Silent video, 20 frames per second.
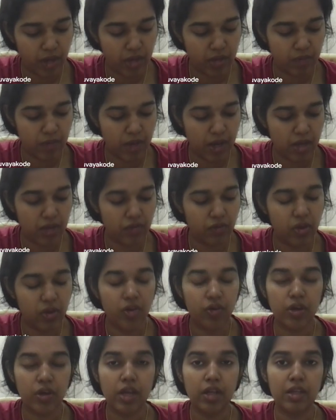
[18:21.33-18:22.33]
mass balance where
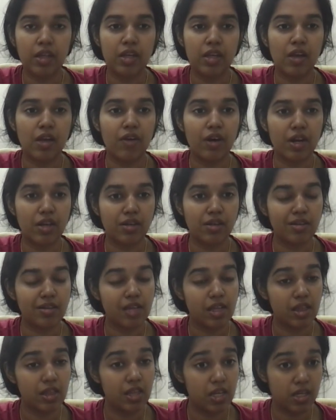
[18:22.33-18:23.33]
you get theta 1
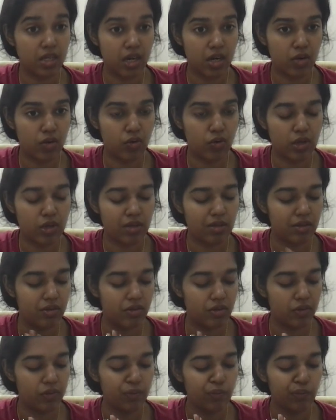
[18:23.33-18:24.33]
SS and theta 2
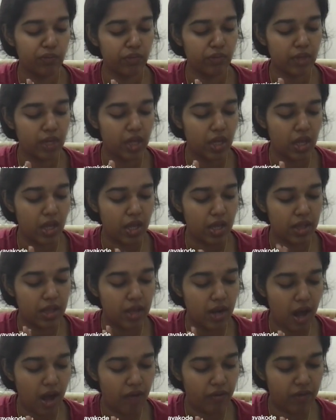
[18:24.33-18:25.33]
SS.
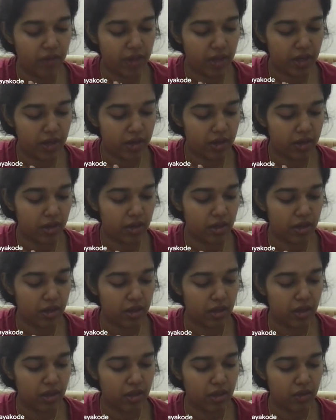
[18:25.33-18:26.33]
Then after that,
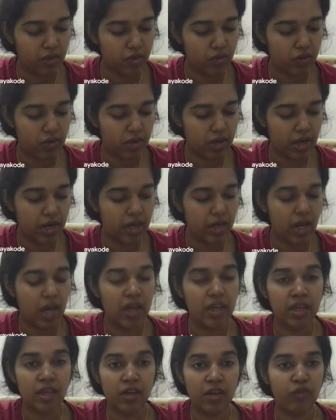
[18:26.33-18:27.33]
you will write
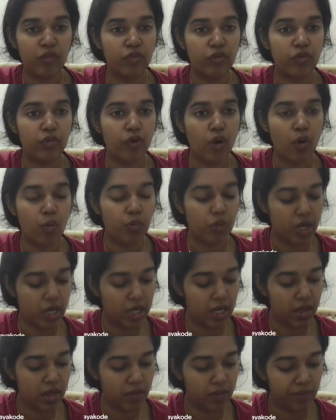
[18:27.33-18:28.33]
IF
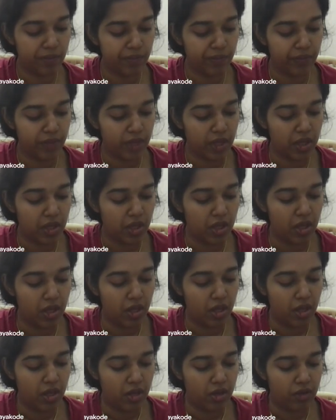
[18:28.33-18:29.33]
formula
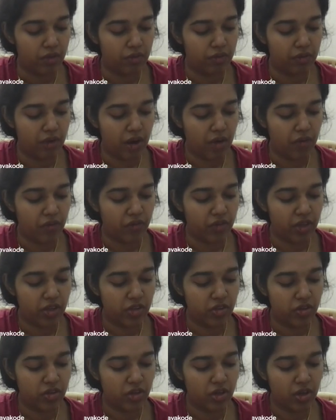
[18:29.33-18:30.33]
from
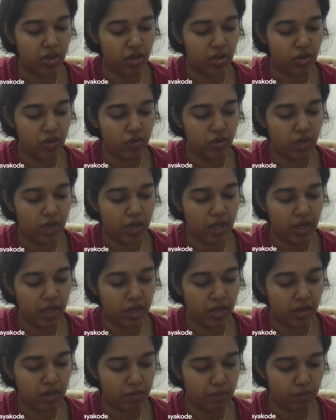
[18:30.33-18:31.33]
which you will
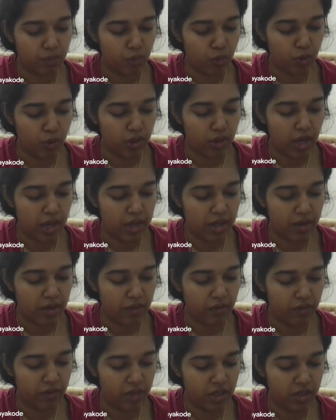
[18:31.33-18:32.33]
get both
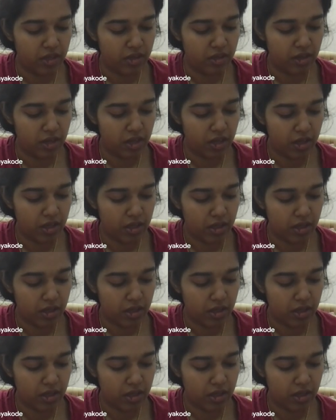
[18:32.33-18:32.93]
IF DC